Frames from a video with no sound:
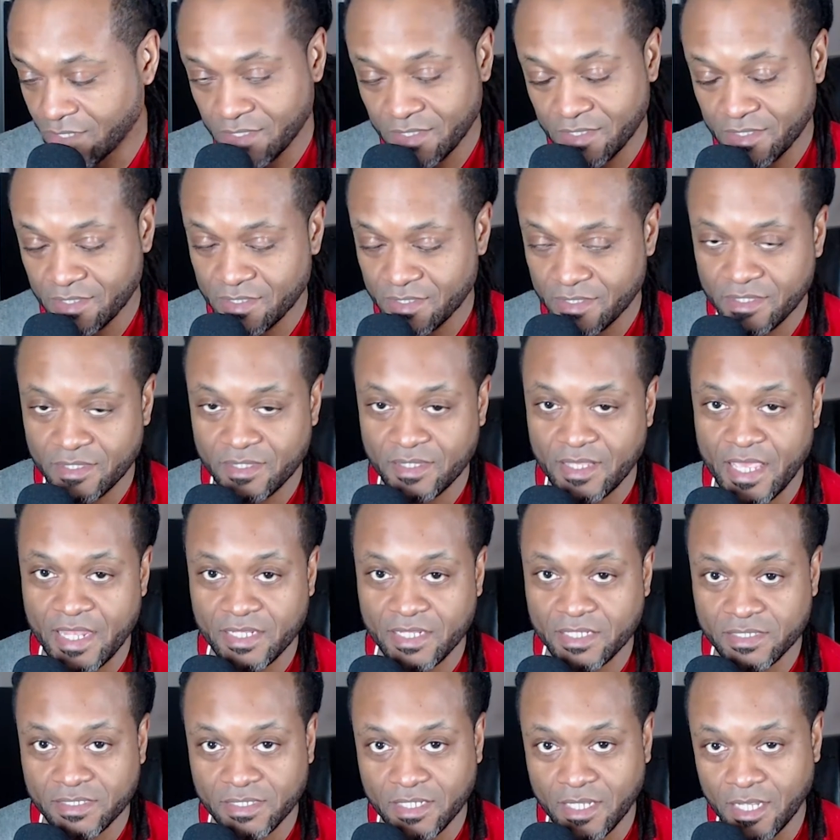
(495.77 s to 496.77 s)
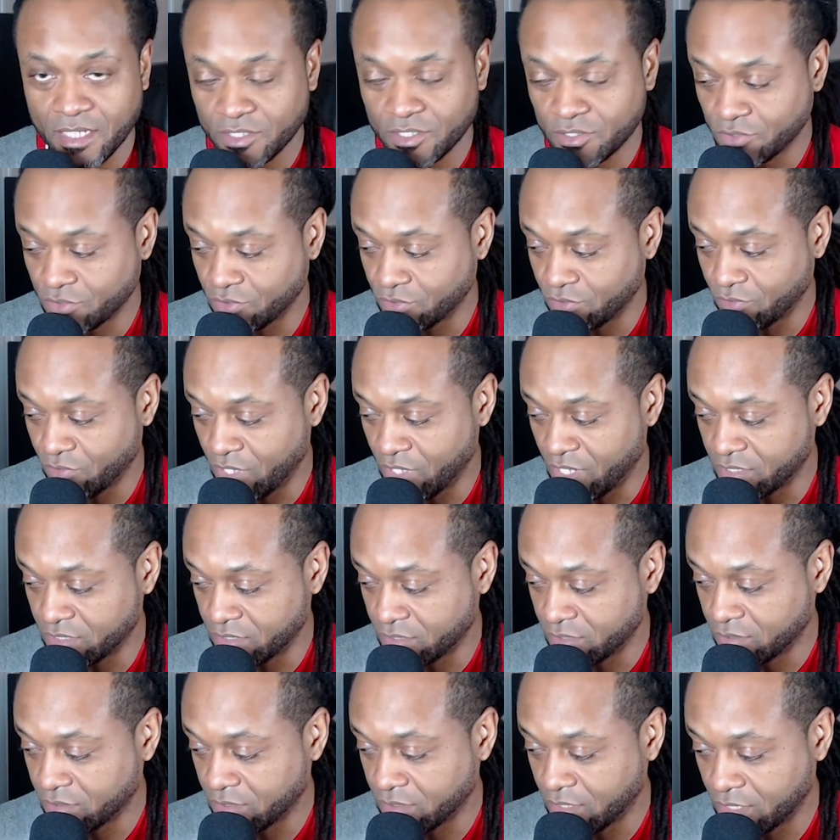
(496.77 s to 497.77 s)
That is not true,
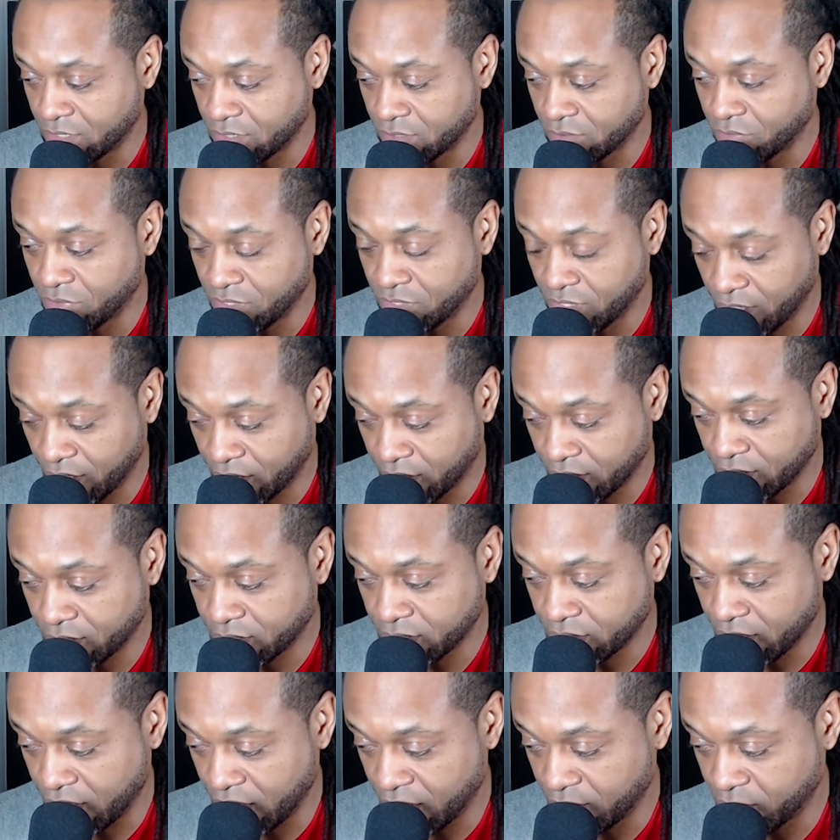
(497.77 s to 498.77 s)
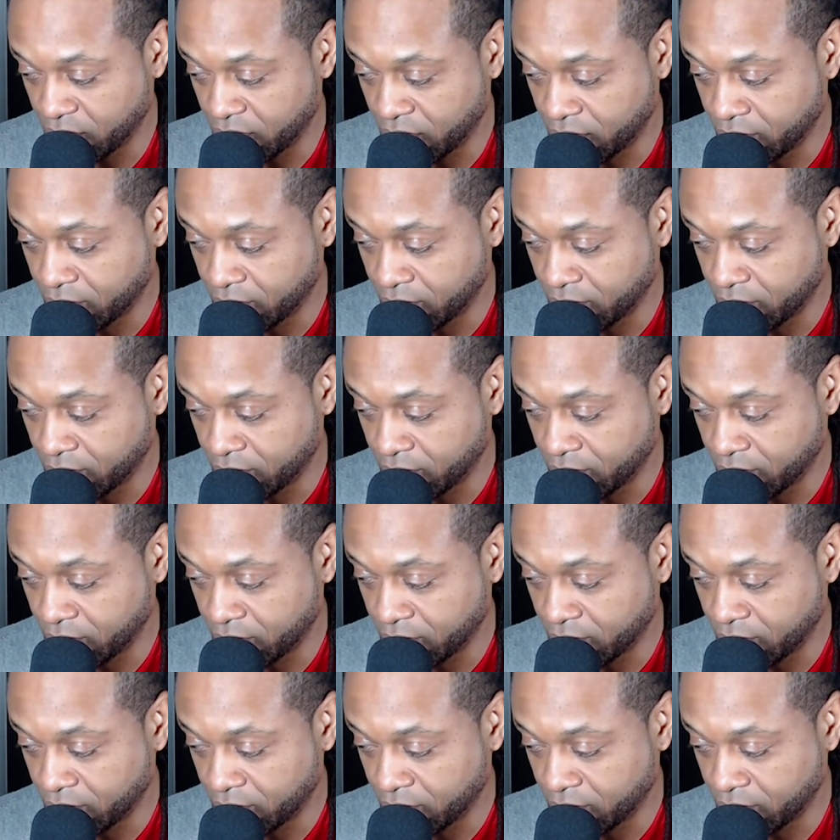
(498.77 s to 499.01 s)
Razor. That's a ridiculous statement.